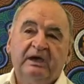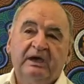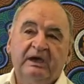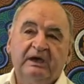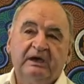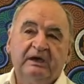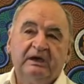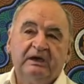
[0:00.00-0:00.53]

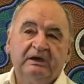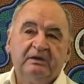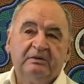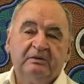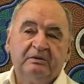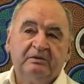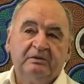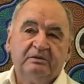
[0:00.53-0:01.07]

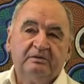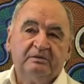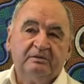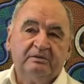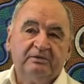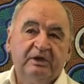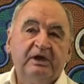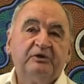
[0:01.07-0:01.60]
And
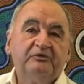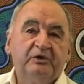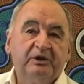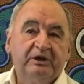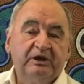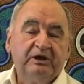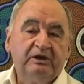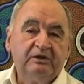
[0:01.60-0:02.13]

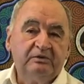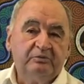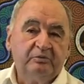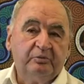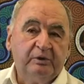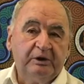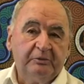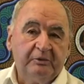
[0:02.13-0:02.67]
thankfully
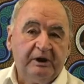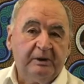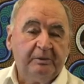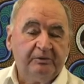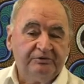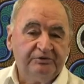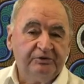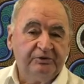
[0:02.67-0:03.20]
we were
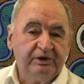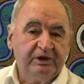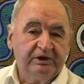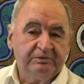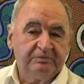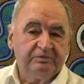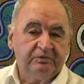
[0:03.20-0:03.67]
able to get